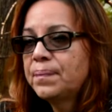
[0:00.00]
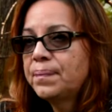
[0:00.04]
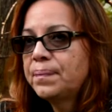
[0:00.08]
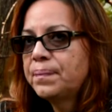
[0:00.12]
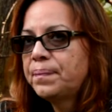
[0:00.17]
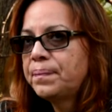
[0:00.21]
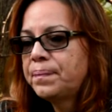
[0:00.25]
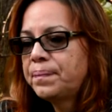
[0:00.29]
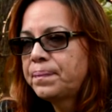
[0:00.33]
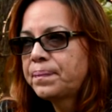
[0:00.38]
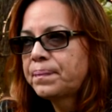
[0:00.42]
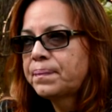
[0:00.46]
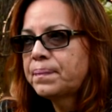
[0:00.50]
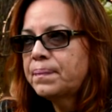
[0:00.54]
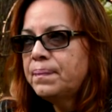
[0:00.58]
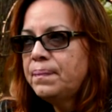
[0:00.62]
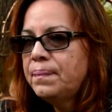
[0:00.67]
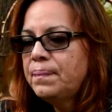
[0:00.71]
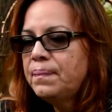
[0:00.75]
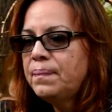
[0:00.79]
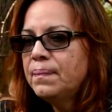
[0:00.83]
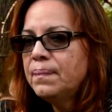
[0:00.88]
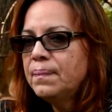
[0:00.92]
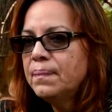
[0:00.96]

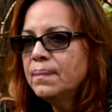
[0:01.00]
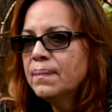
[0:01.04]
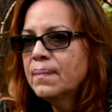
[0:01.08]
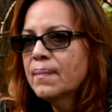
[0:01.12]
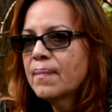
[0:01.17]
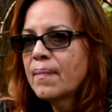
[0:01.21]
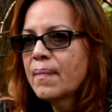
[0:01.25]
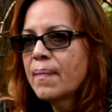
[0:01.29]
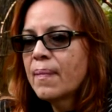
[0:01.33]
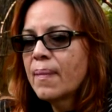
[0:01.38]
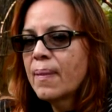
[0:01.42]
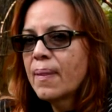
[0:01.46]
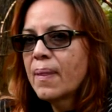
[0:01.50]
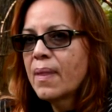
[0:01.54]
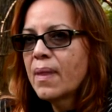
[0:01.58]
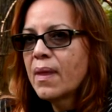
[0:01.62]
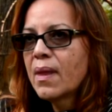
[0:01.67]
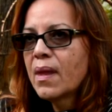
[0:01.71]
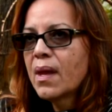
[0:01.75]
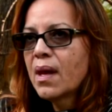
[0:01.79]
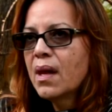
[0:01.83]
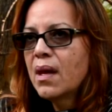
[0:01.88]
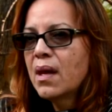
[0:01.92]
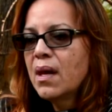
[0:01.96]

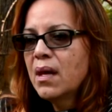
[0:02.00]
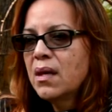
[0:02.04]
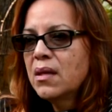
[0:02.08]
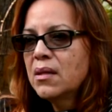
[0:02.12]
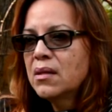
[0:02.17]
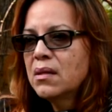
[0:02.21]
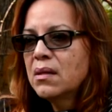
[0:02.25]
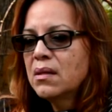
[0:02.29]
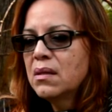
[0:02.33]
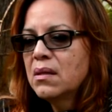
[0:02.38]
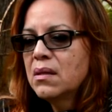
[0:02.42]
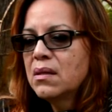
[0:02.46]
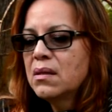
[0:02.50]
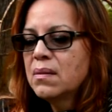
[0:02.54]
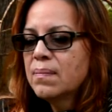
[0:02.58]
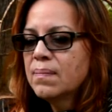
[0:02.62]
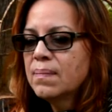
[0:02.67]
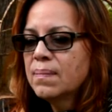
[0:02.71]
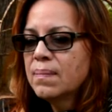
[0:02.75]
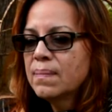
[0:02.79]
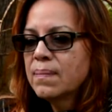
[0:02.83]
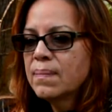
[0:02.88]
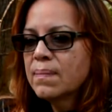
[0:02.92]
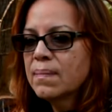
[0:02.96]

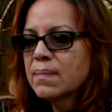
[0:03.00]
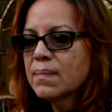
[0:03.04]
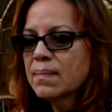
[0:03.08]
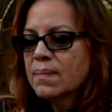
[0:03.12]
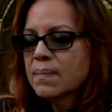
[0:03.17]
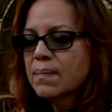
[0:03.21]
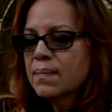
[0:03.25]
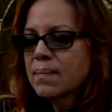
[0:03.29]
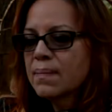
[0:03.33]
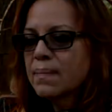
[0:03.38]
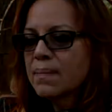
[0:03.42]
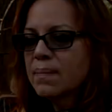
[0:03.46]
Nothing is said.